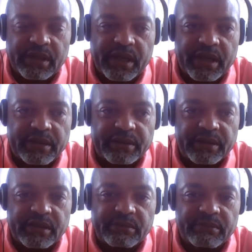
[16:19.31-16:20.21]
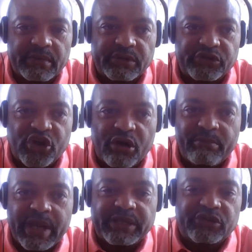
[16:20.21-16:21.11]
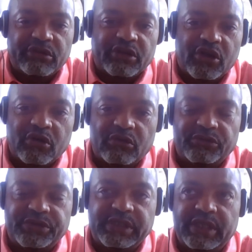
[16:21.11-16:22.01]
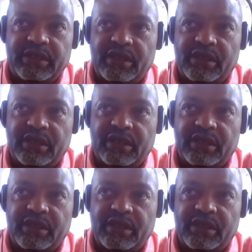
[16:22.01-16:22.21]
And don't make your goal to get